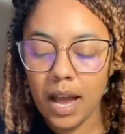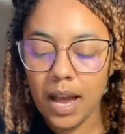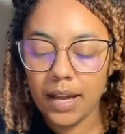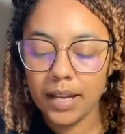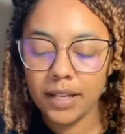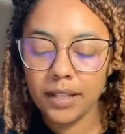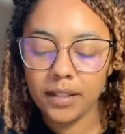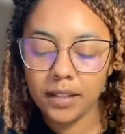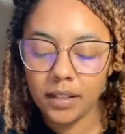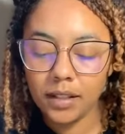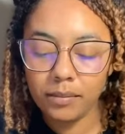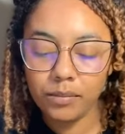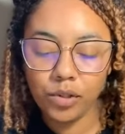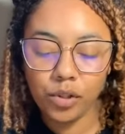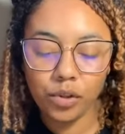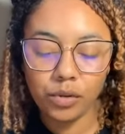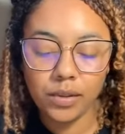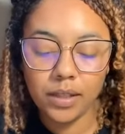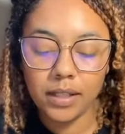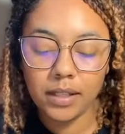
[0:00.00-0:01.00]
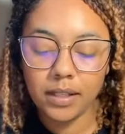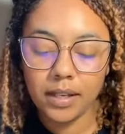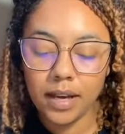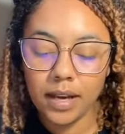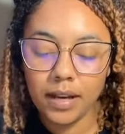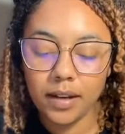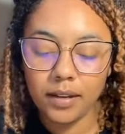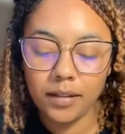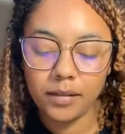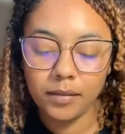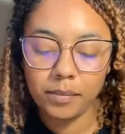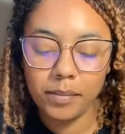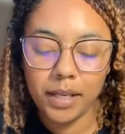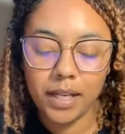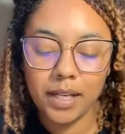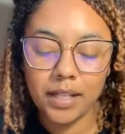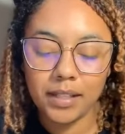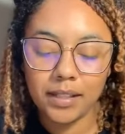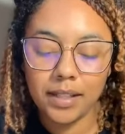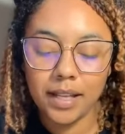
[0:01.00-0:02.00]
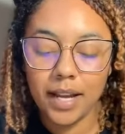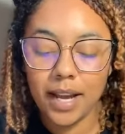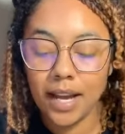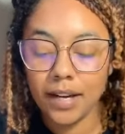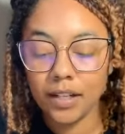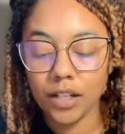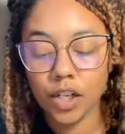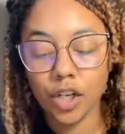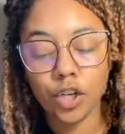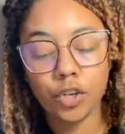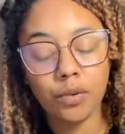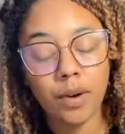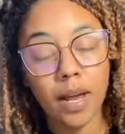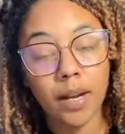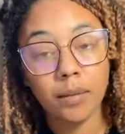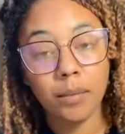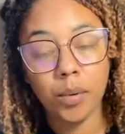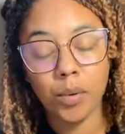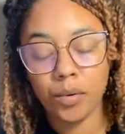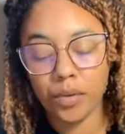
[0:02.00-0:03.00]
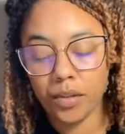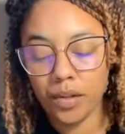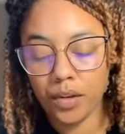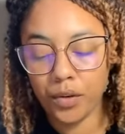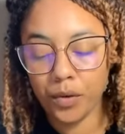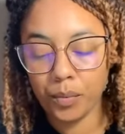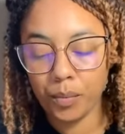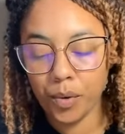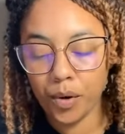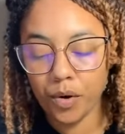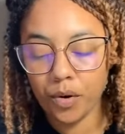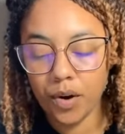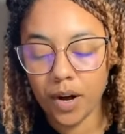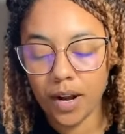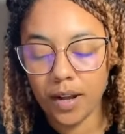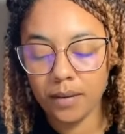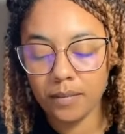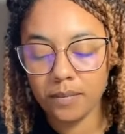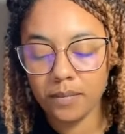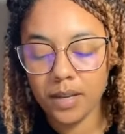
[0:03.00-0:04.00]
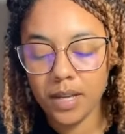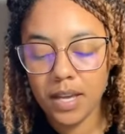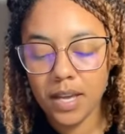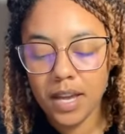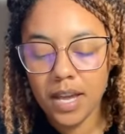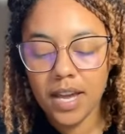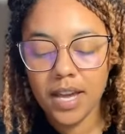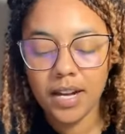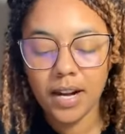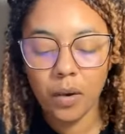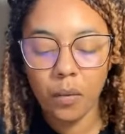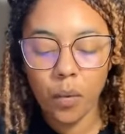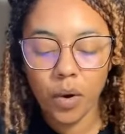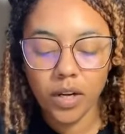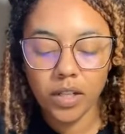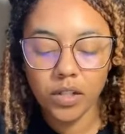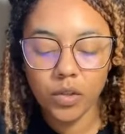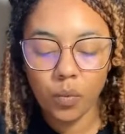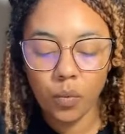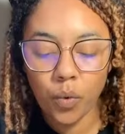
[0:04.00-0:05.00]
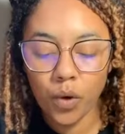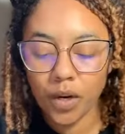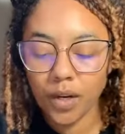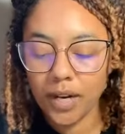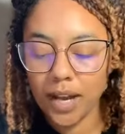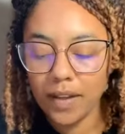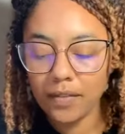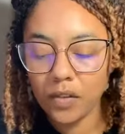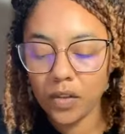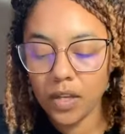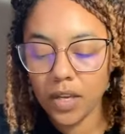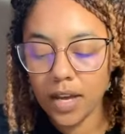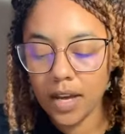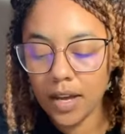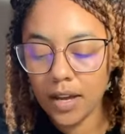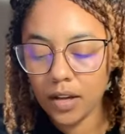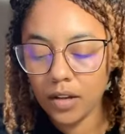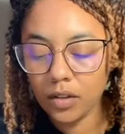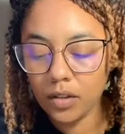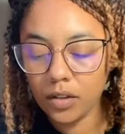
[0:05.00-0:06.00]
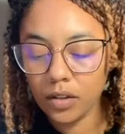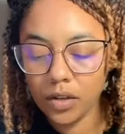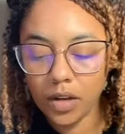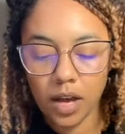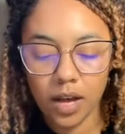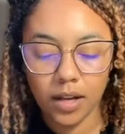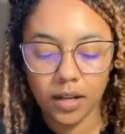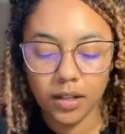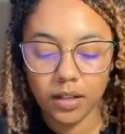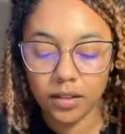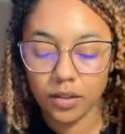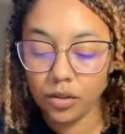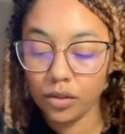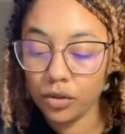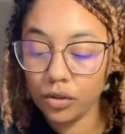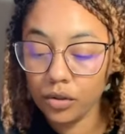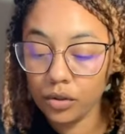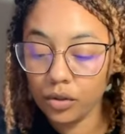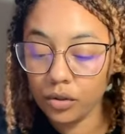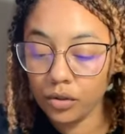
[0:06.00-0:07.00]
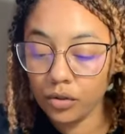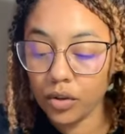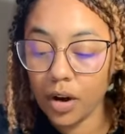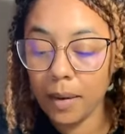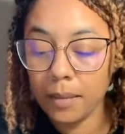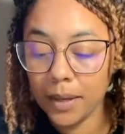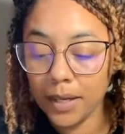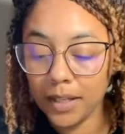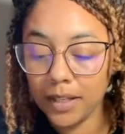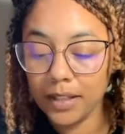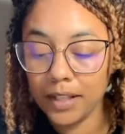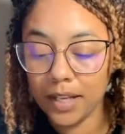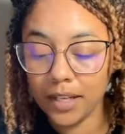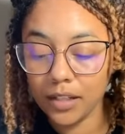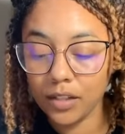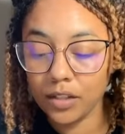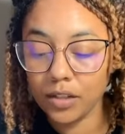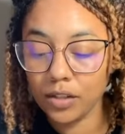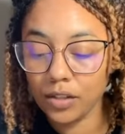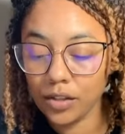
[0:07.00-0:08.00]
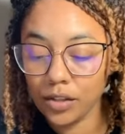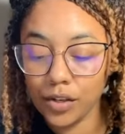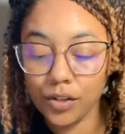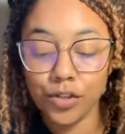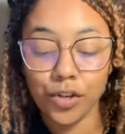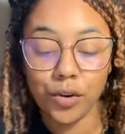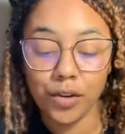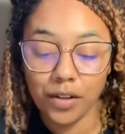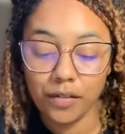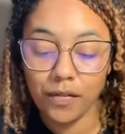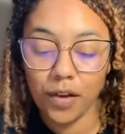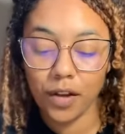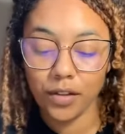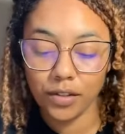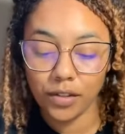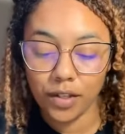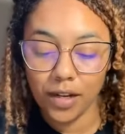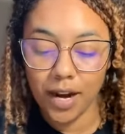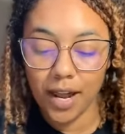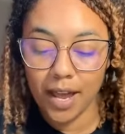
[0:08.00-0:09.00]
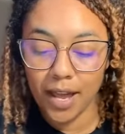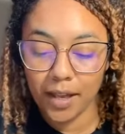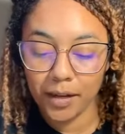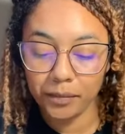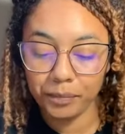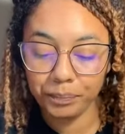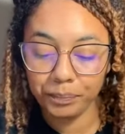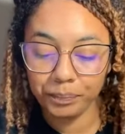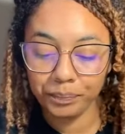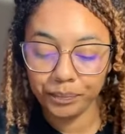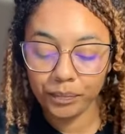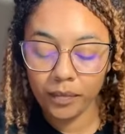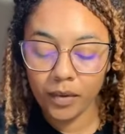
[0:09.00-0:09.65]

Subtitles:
I ended up choosing Yale because they had an incredible theater program, and I wanted to work at the Yale drama like Jodie Foster had.